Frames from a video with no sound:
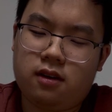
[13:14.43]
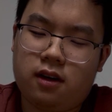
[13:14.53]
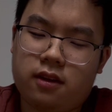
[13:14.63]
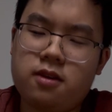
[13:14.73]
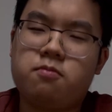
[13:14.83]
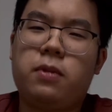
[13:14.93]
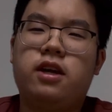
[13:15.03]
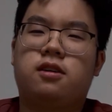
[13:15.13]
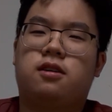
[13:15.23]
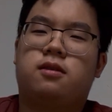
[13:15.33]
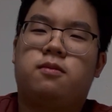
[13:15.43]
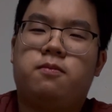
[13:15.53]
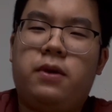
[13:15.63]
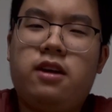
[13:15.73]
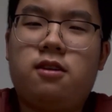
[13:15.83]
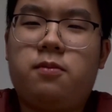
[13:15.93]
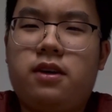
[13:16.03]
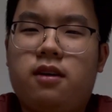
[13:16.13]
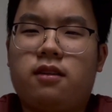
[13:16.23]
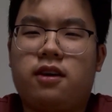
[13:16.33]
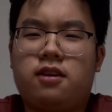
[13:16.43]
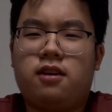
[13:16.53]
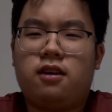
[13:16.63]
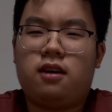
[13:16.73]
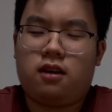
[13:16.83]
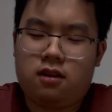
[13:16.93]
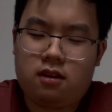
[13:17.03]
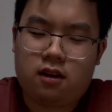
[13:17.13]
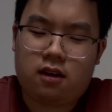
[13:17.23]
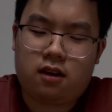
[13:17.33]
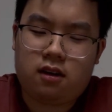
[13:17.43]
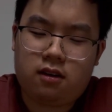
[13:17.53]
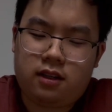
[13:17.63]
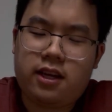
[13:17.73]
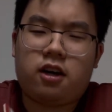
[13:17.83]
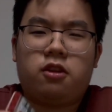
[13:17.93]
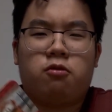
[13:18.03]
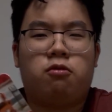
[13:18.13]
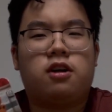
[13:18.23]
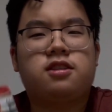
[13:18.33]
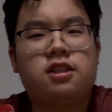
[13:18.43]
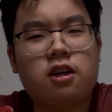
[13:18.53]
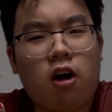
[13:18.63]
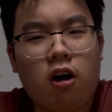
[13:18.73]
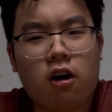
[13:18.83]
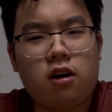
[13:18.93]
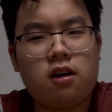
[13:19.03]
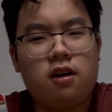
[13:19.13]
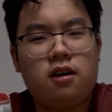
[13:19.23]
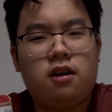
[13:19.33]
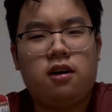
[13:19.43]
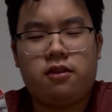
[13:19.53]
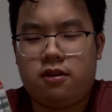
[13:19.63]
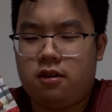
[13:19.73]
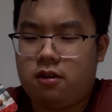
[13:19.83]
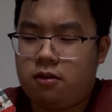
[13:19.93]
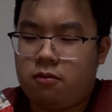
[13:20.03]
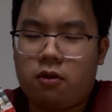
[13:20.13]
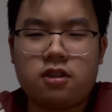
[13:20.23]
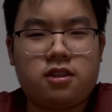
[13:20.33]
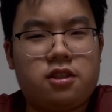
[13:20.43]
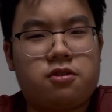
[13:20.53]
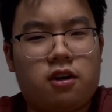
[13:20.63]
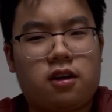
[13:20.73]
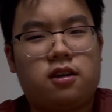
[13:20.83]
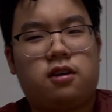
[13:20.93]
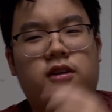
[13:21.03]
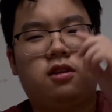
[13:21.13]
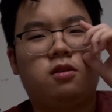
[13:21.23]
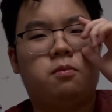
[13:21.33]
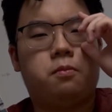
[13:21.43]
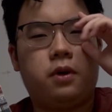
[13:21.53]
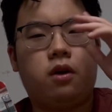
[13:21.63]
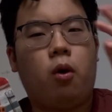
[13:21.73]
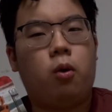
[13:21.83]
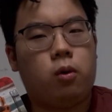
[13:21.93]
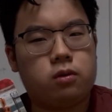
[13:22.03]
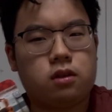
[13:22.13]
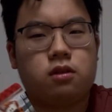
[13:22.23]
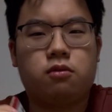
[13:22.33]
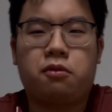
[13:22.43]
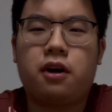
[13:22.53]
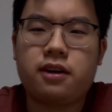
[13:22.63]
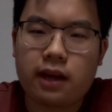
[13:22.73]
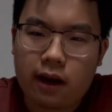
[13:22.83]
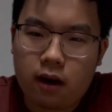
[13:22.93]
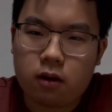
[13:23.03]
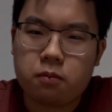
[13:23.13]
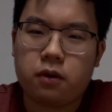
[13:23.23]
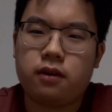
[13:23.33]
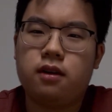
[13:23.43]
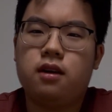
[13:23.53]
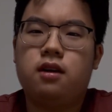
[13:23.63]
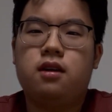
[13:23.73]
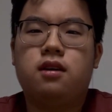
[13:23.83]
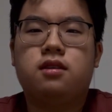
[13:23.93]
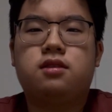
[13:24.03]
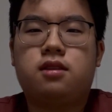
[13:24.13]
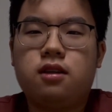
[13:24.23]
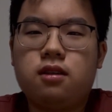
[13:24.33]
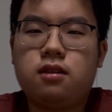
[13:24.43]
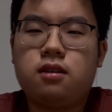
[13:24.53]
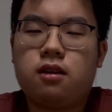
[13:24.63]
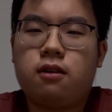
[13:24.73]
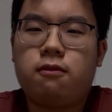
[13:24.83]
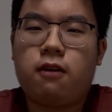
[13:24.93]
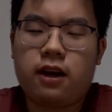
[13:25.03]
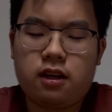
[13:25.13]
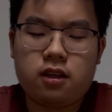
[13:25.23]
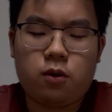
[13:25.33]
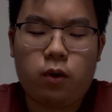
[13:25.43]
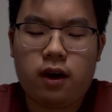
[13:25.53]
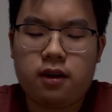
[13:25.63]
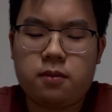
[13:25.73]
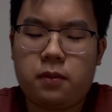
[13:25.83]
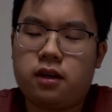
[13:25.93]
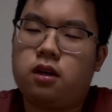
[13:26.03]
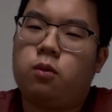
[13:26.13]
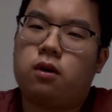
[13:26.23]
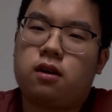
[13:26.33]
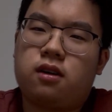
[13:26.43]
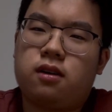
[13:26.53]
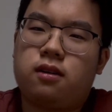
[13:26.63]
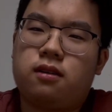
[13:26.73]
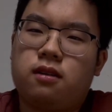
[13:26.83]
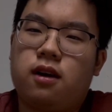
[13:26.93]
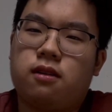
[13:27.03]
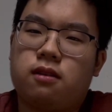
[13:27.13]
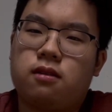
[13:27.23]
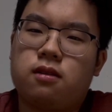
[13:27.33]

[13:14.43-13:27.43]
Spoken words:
think Mater being like a take on the rusty car, the rusty truck, a little bit old, a little run down, but still finding a way to make it work, I think.